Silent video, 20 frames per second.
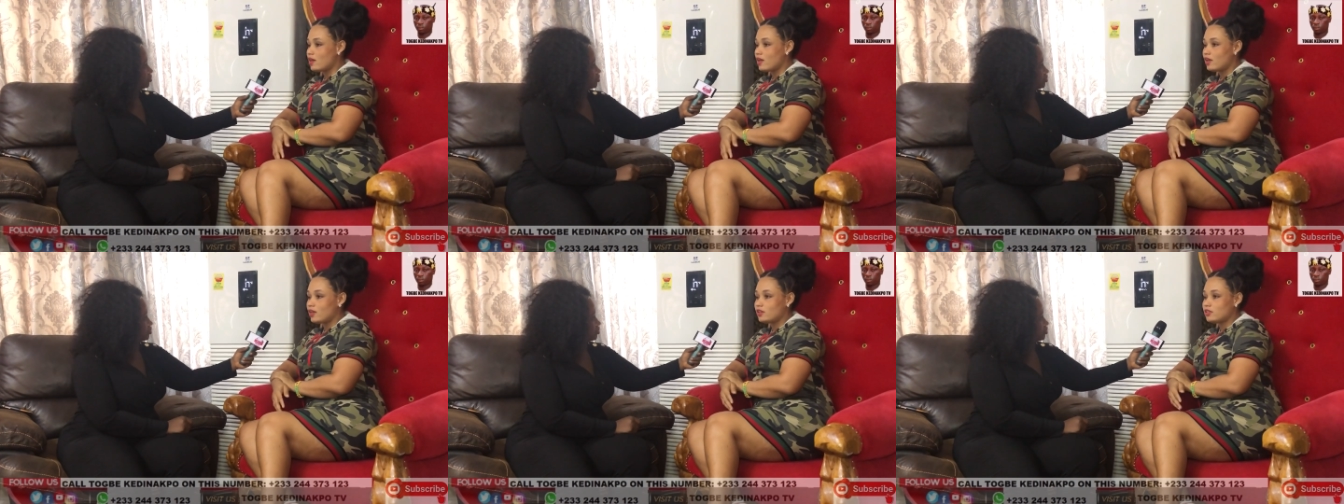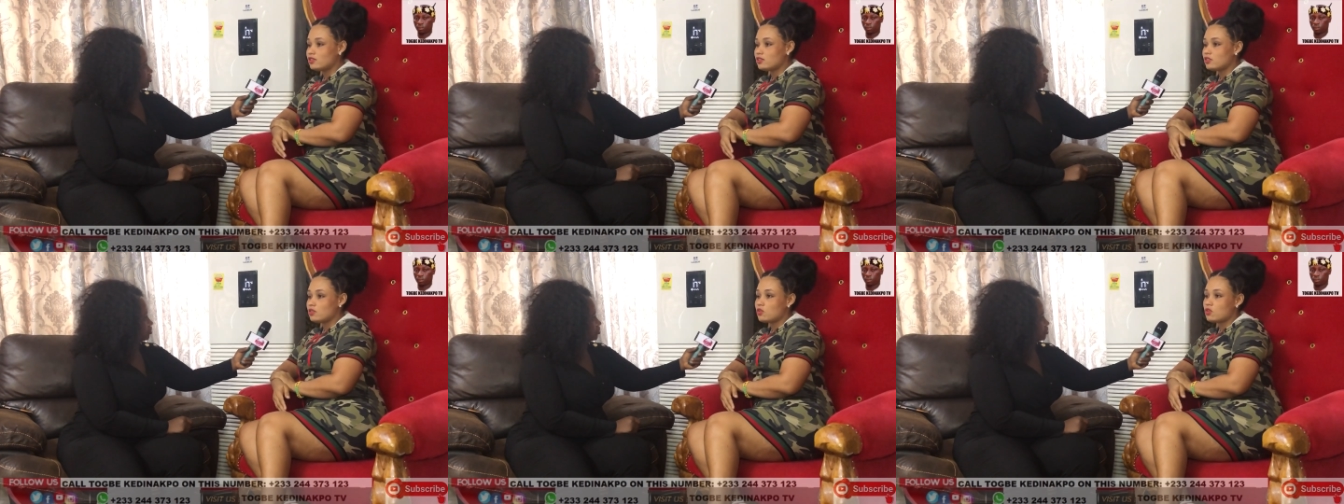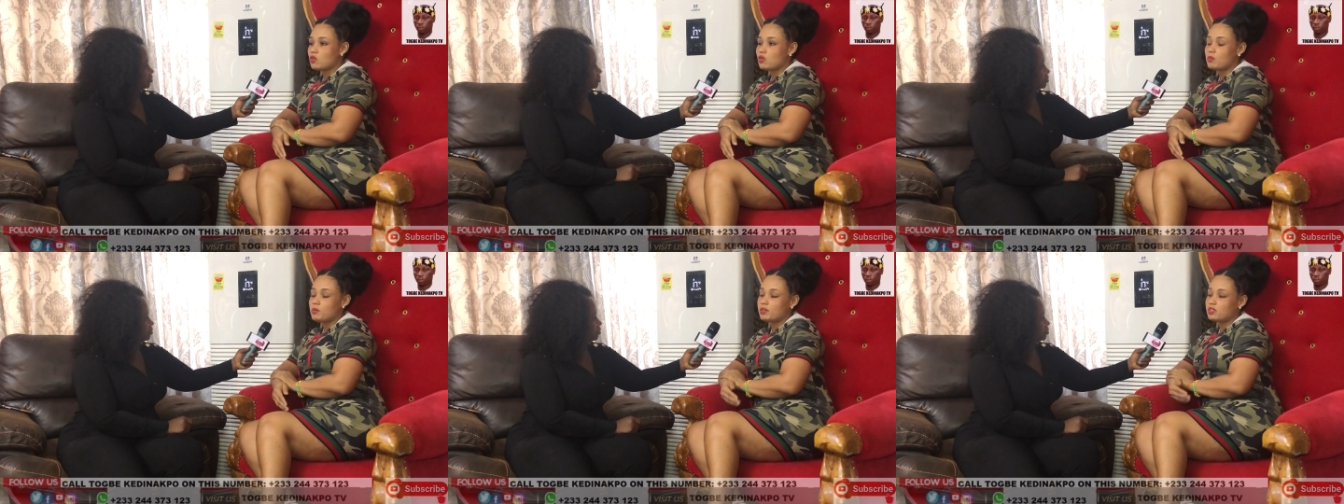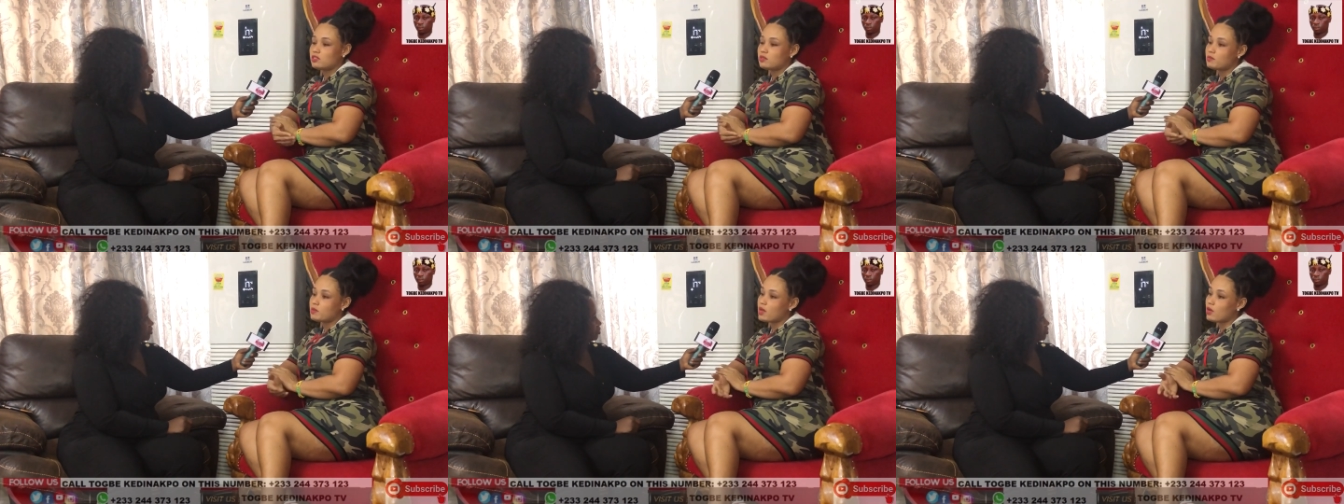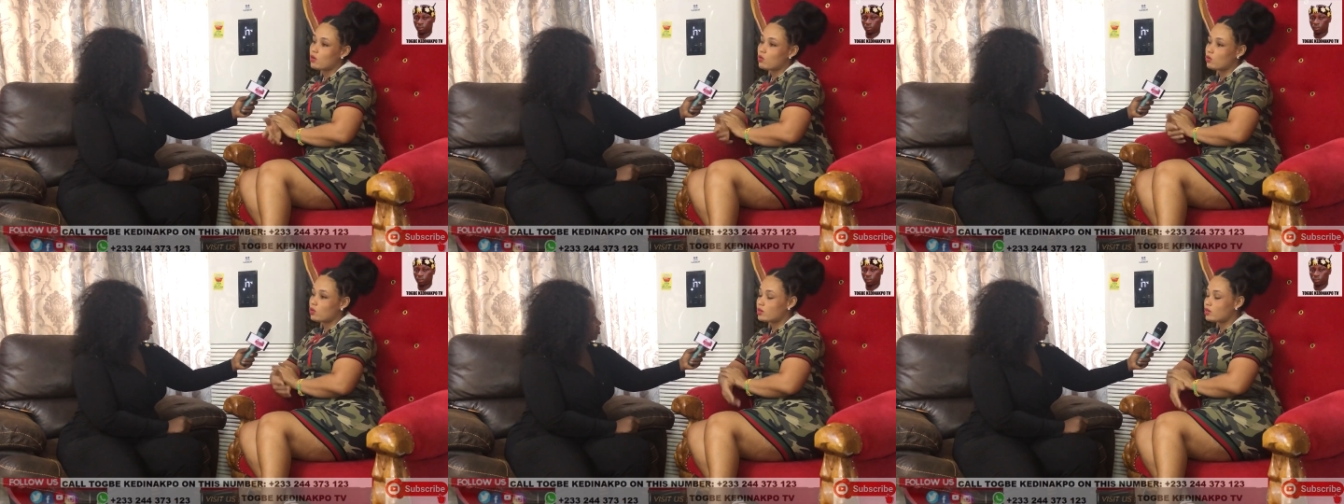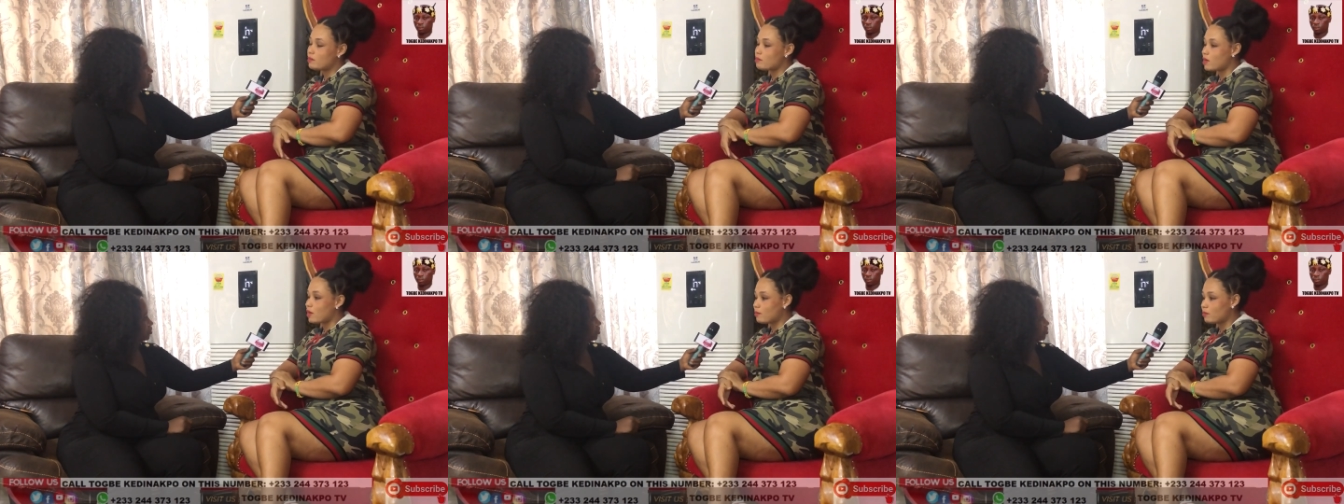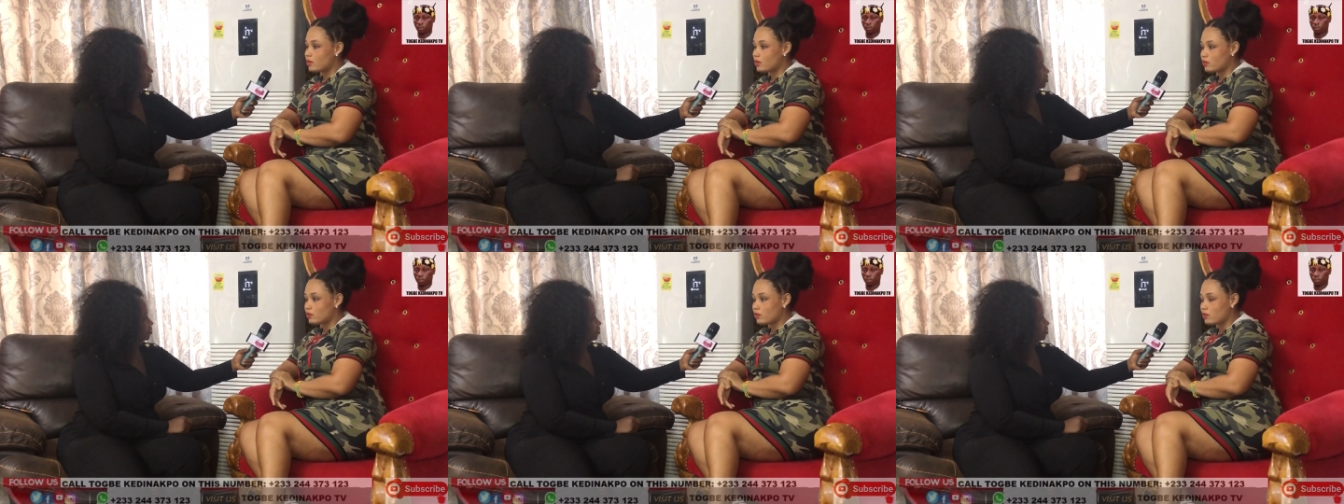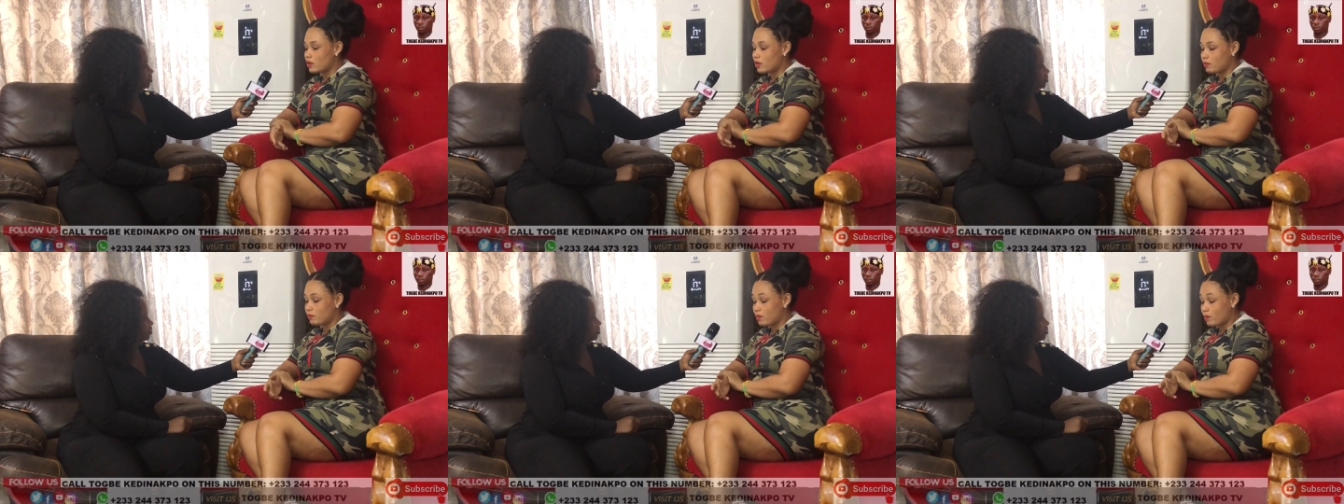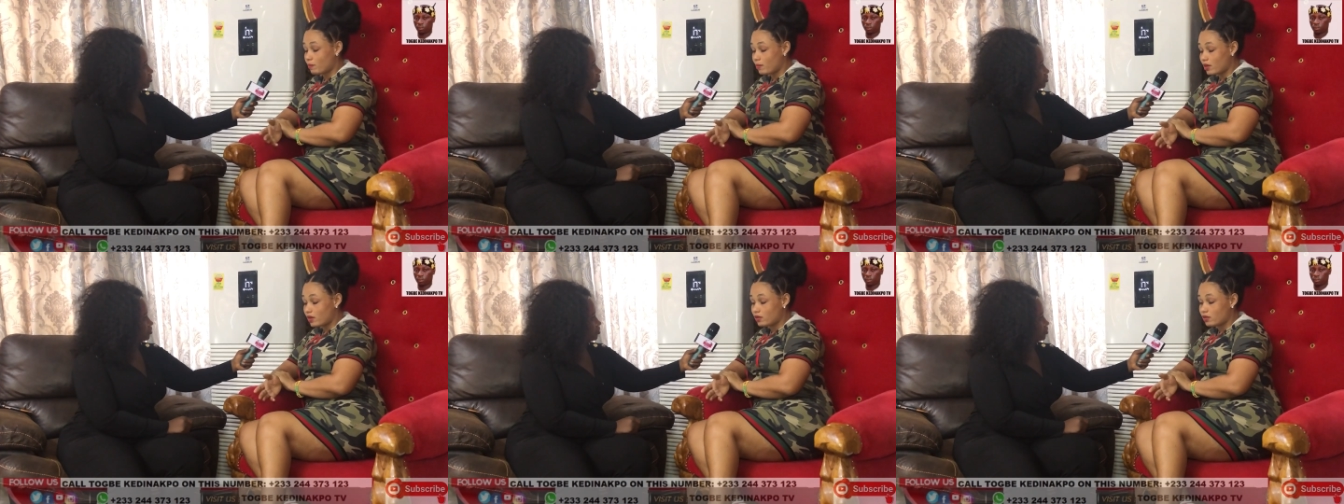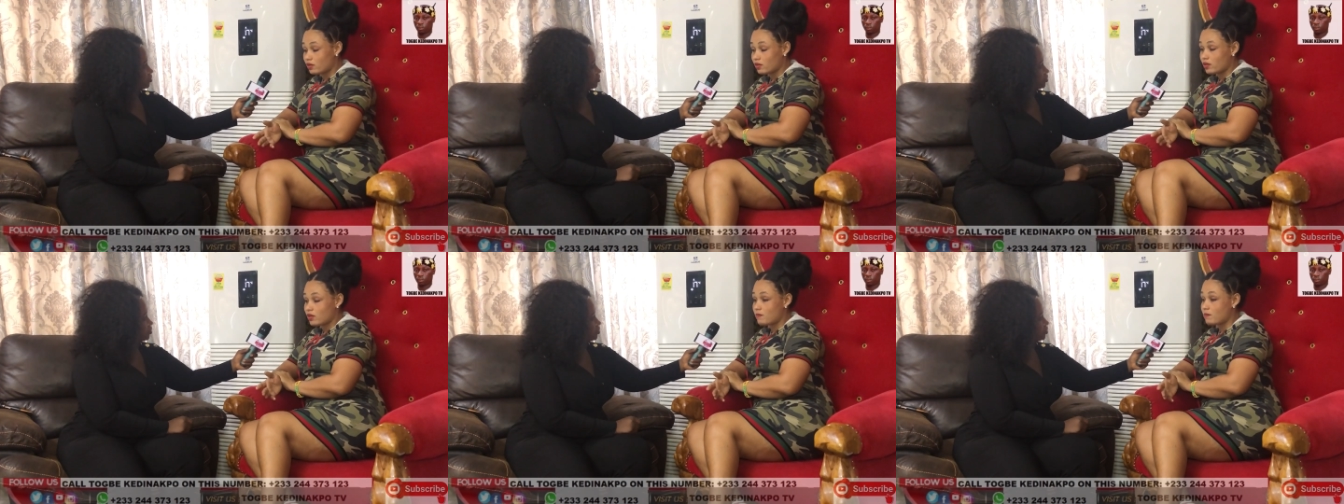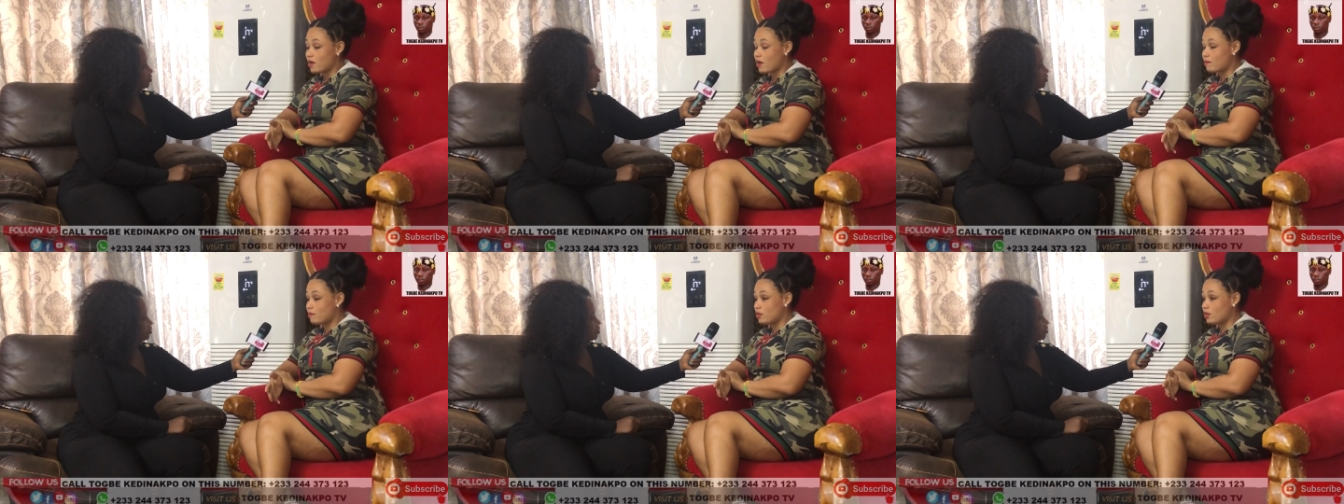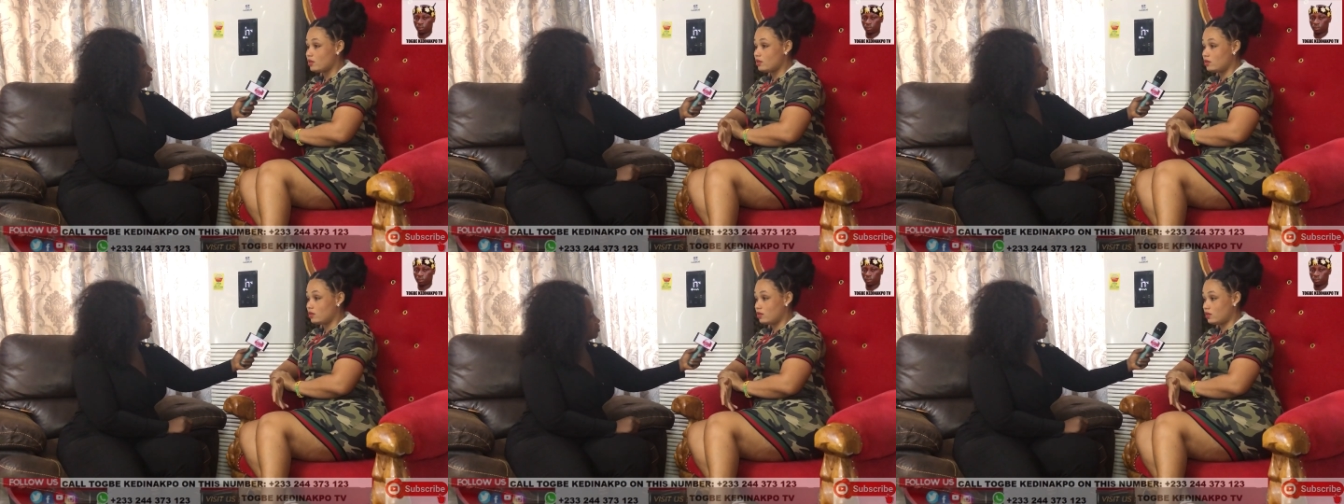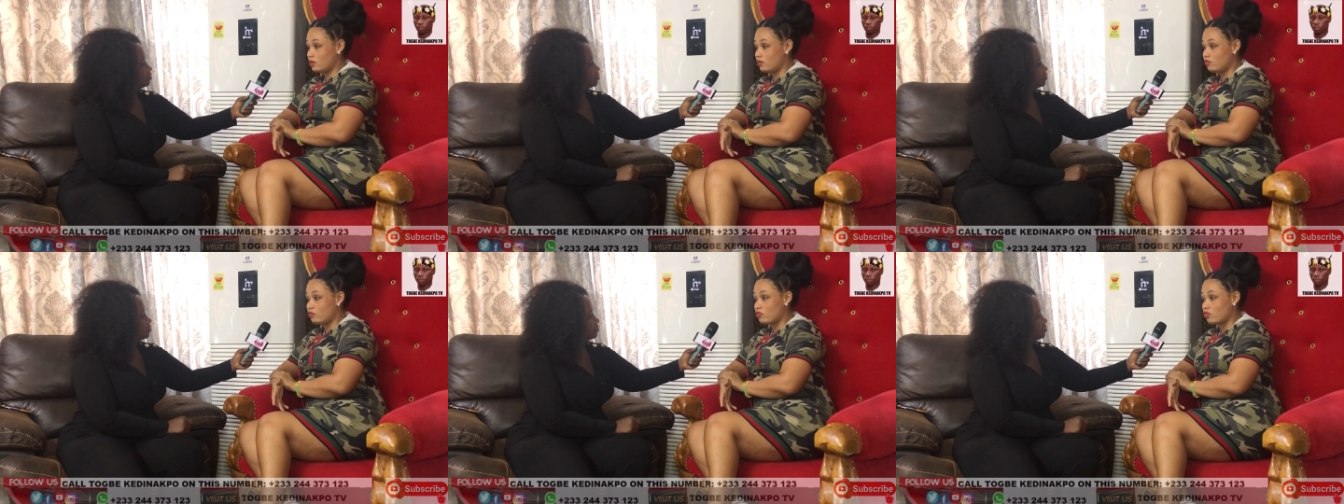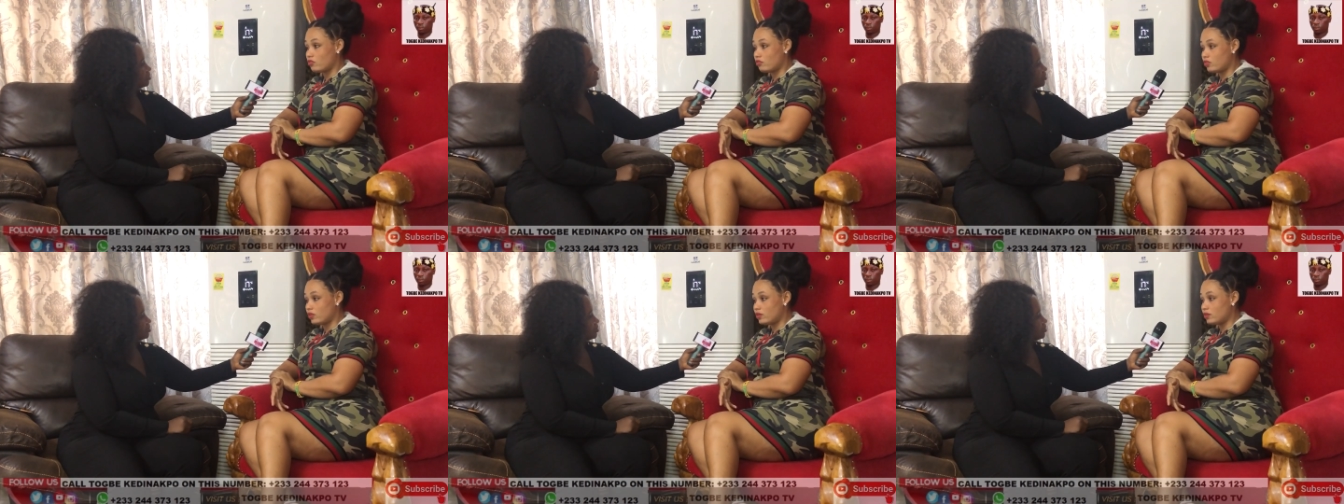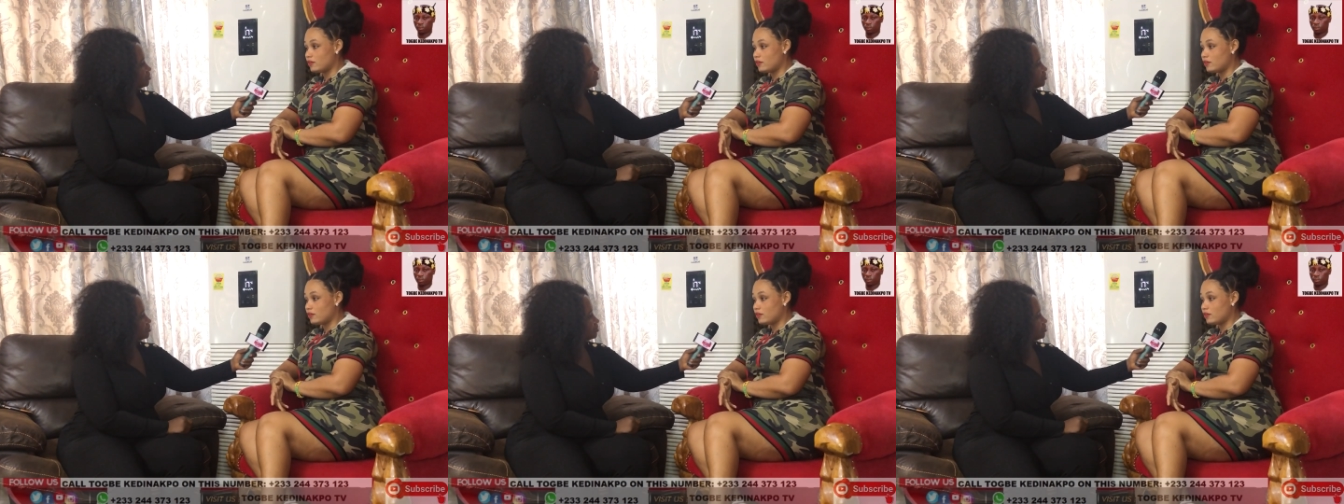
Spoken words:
Ain't you know, obey to me, I call him mamma, no, a papa and mammy involved.